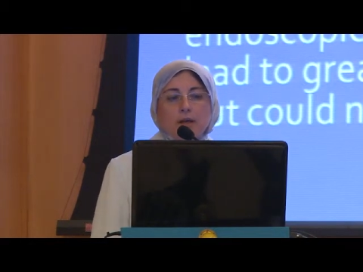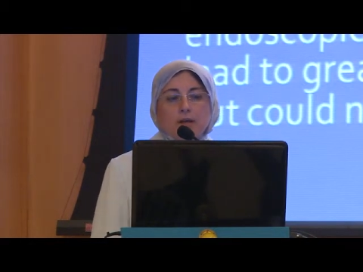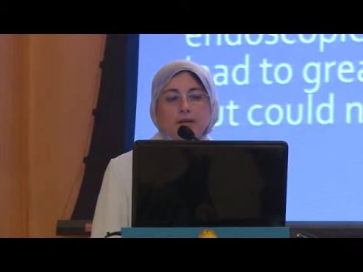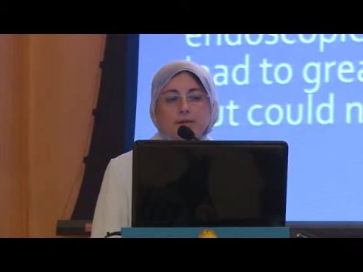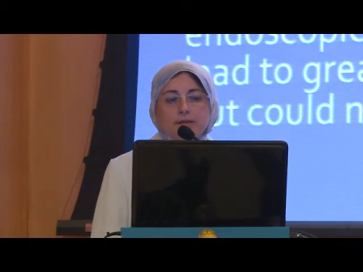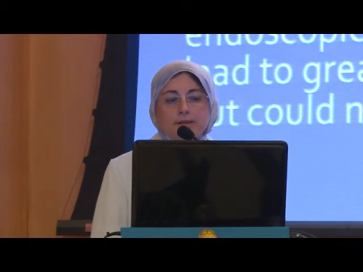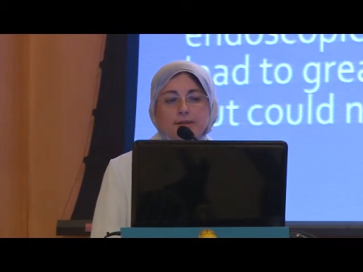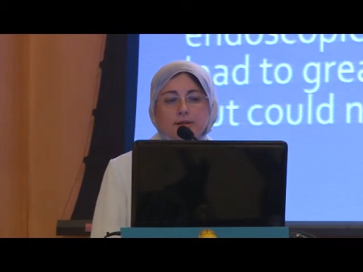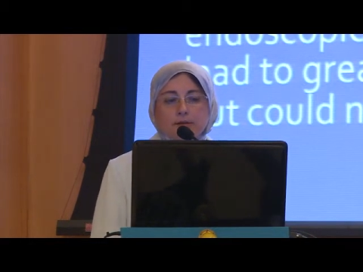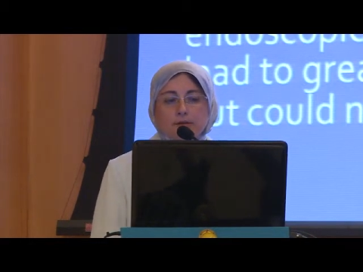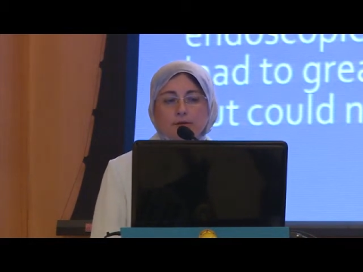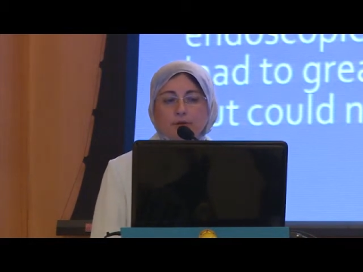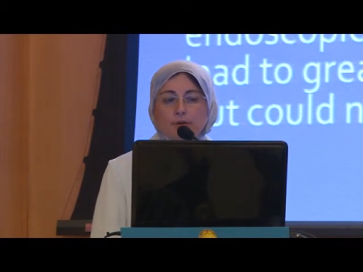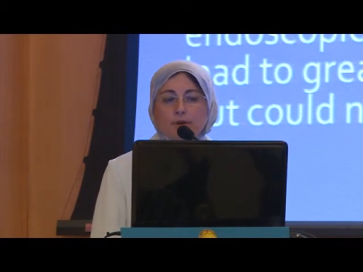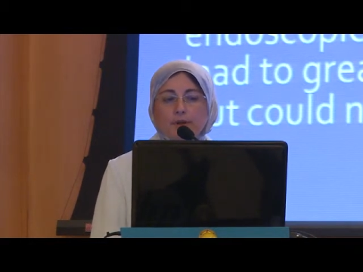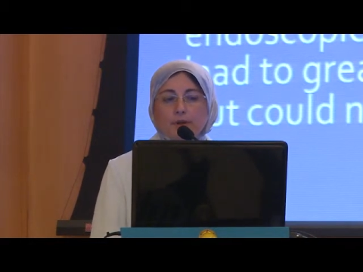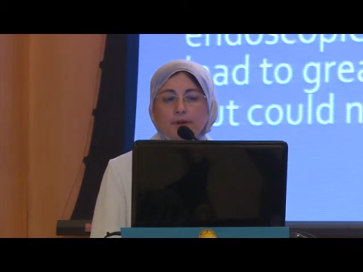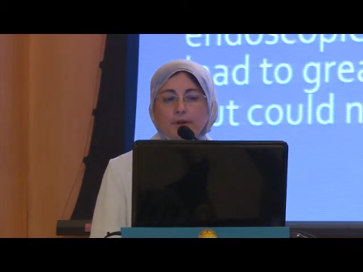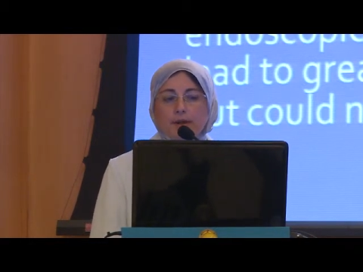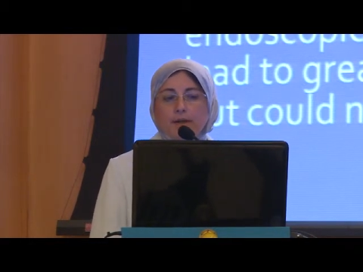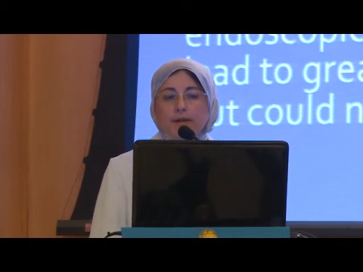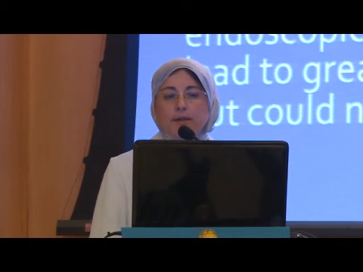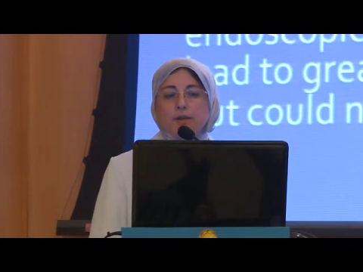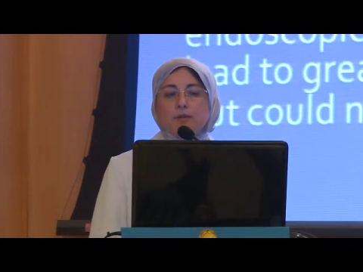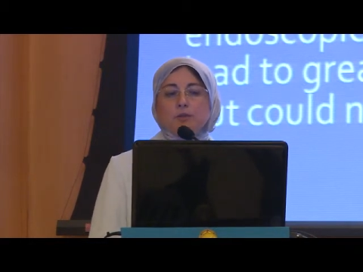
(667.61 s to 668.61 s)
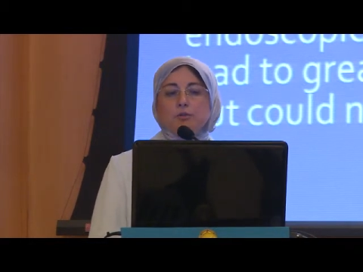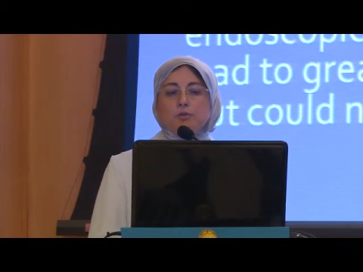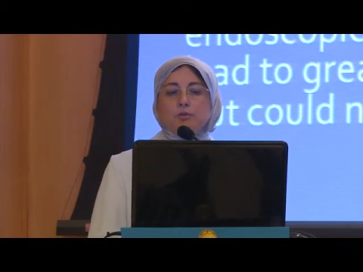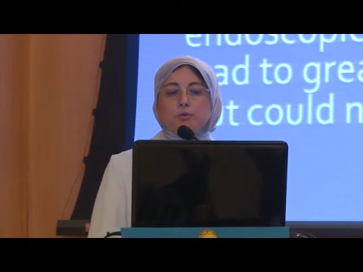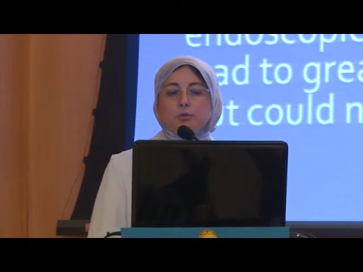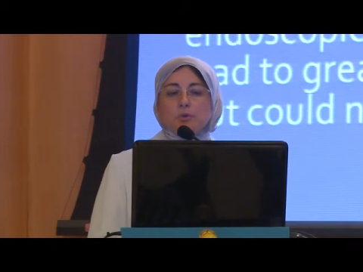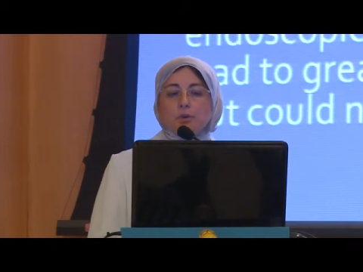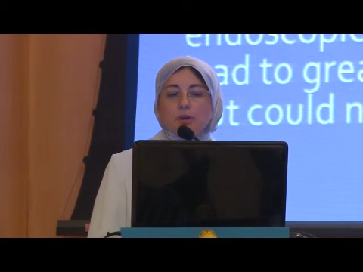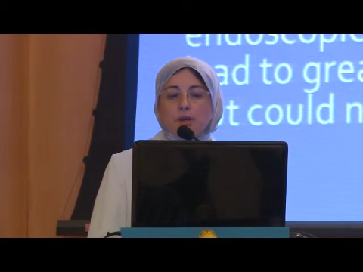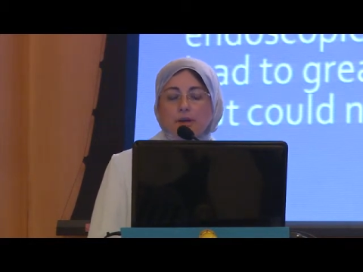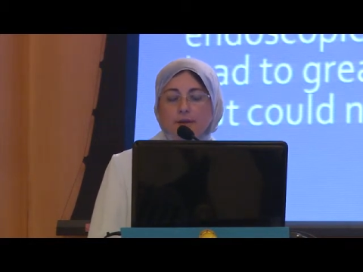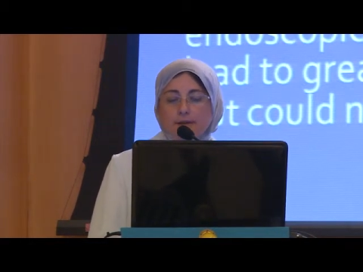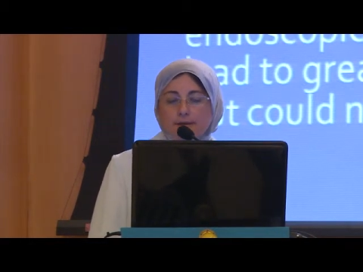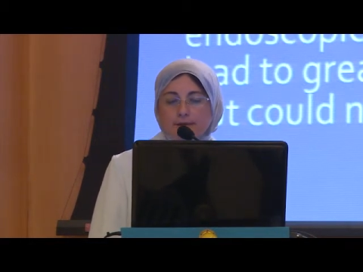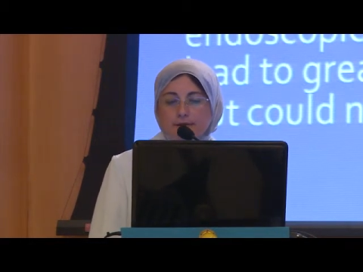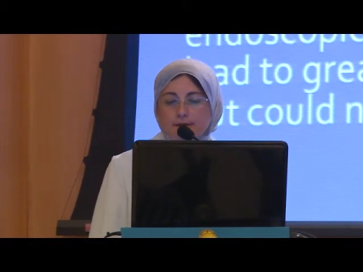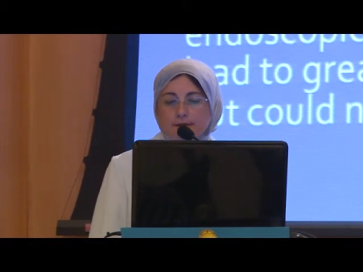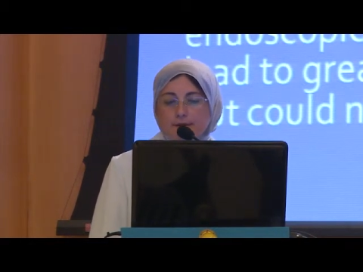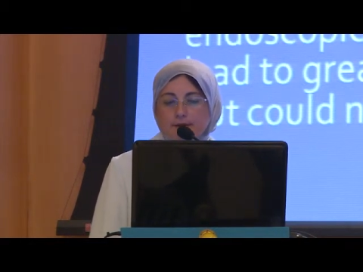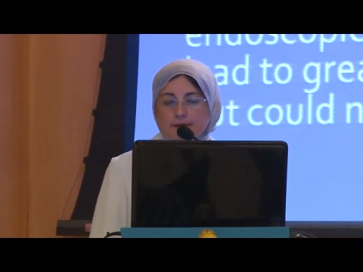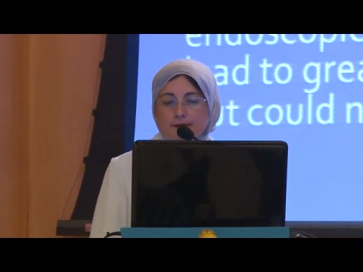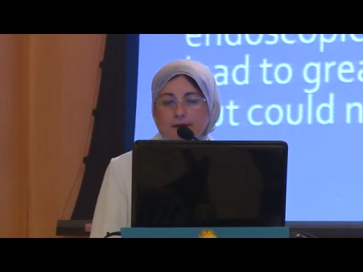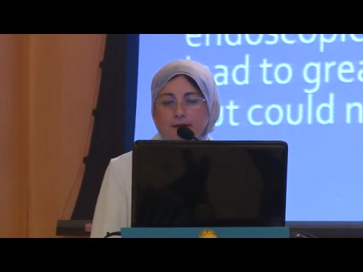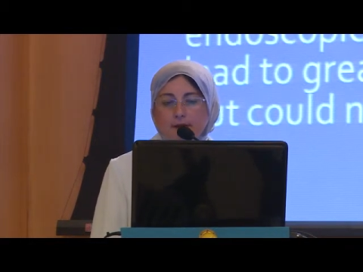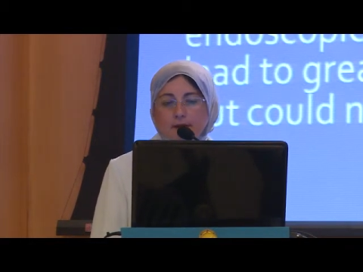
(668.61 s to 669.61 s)
Central ganglion
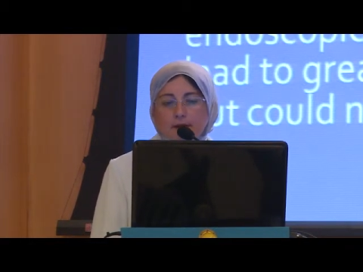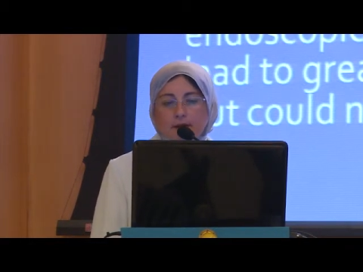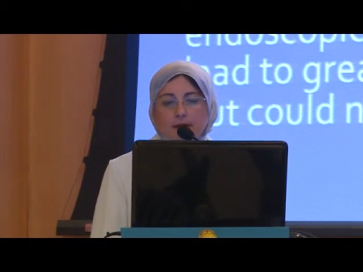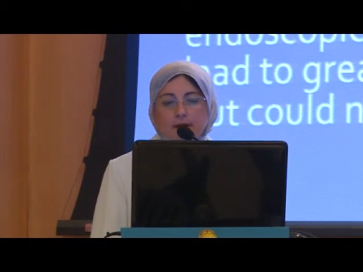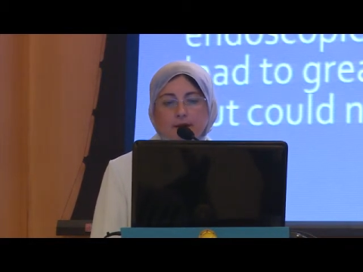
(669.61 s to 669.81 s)
neurolysis,